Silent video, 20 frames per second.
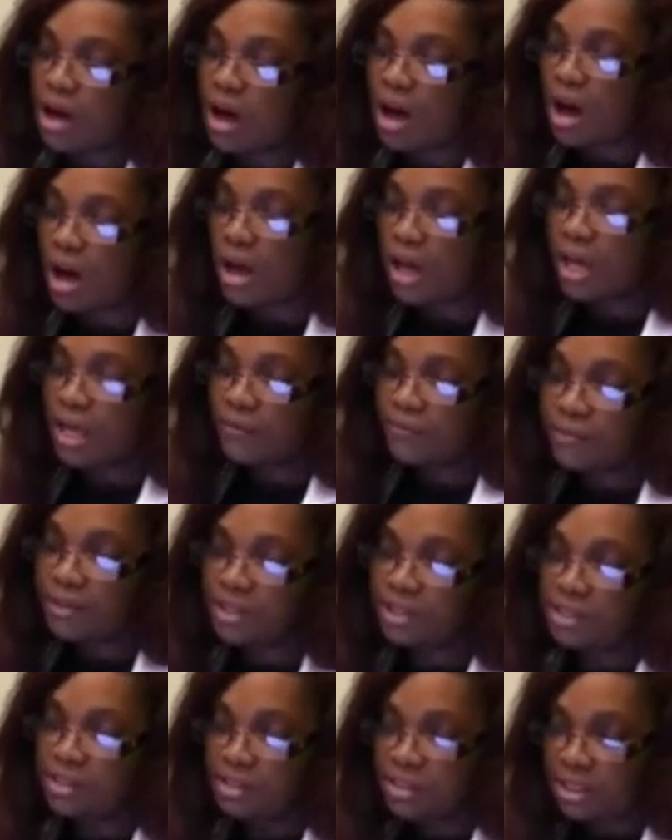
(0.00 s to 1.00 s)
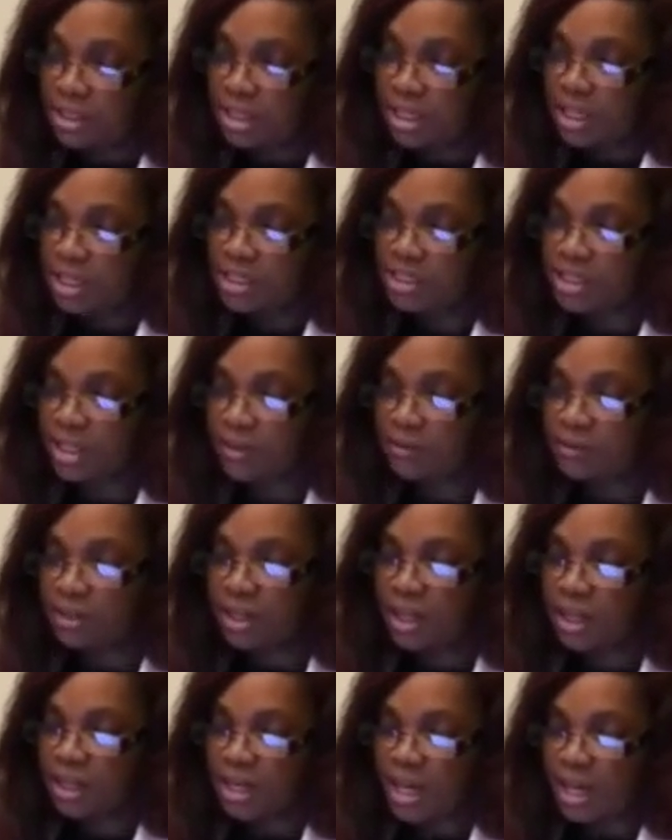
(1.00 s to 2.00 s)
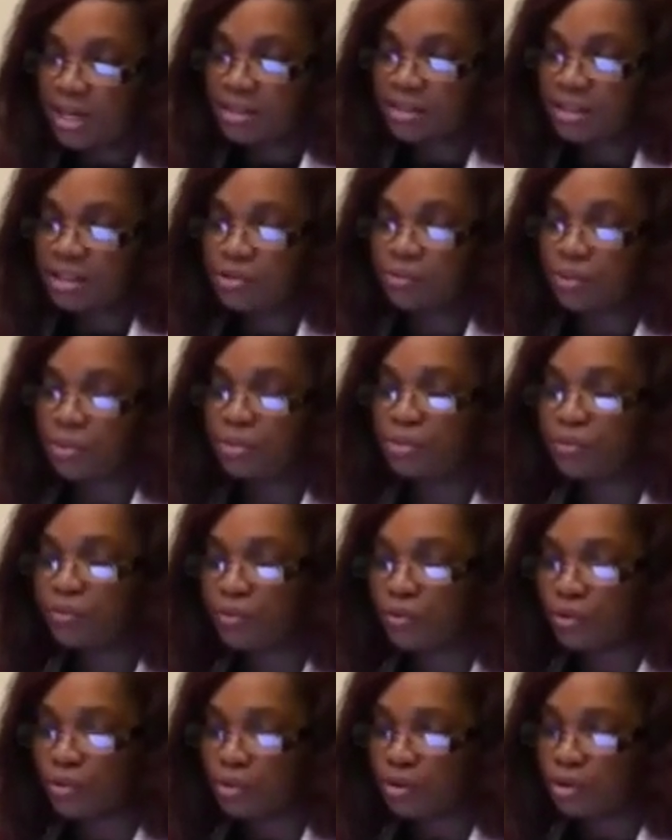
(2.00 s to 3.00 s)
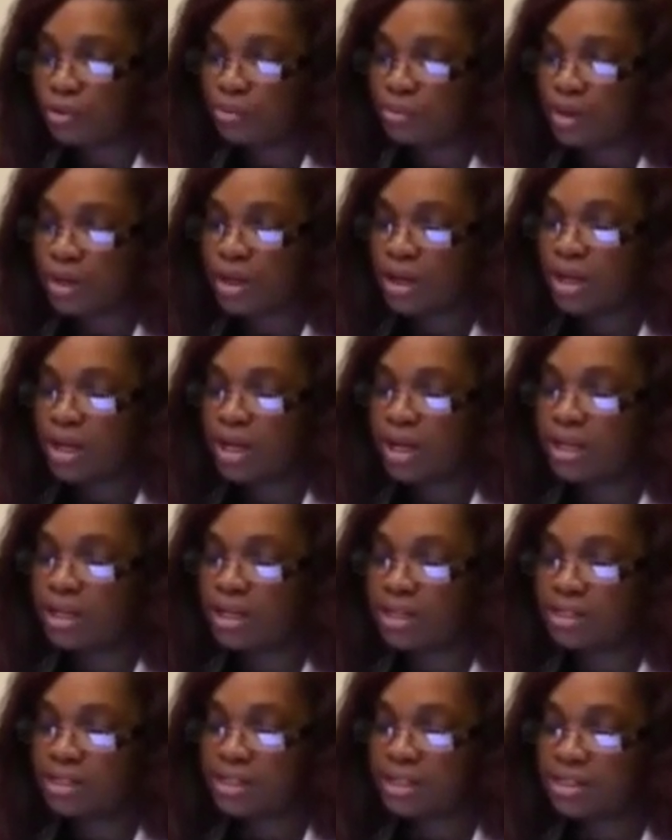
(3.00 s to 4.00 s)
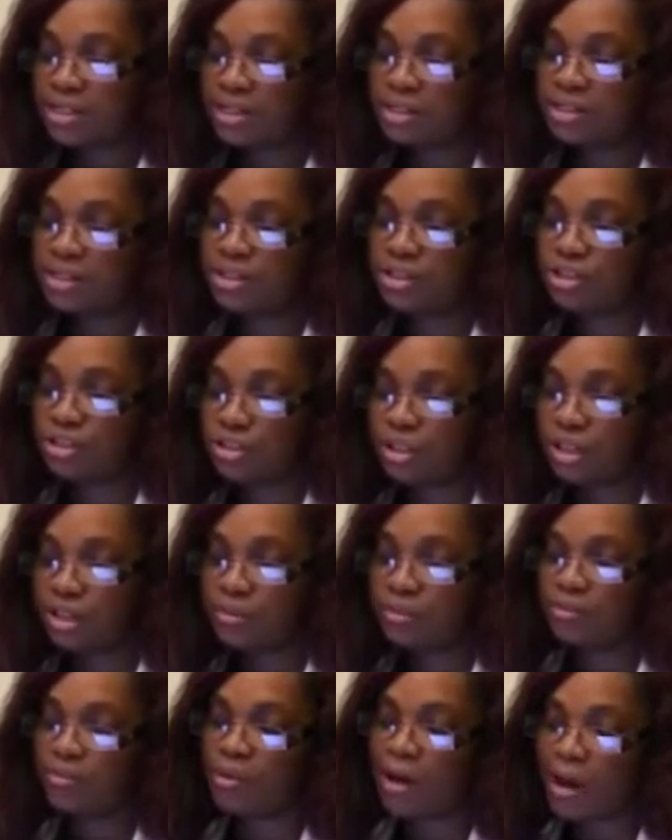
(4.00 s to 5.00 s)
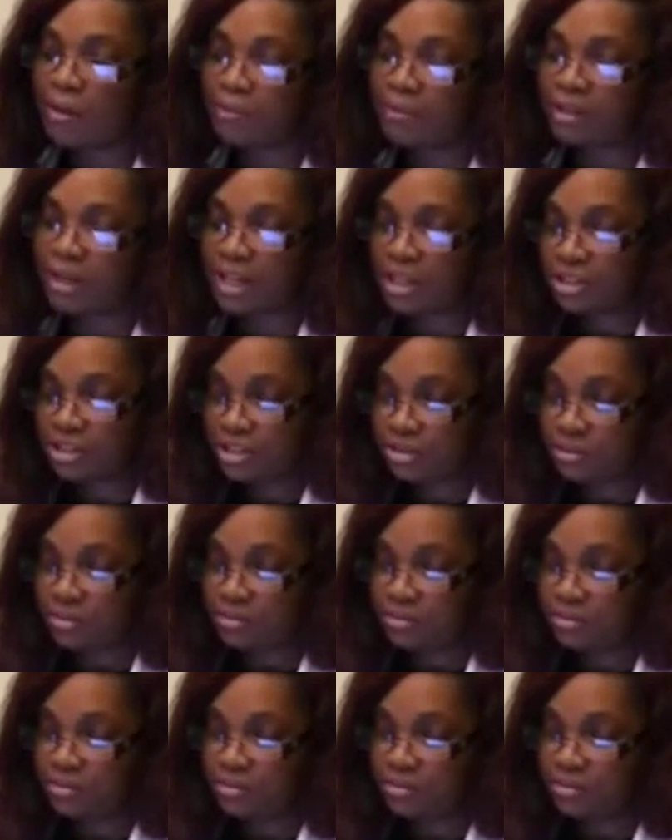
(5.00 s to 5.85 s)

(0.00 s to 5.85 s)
All efficacy and safety analyses were performed and intended to treat population.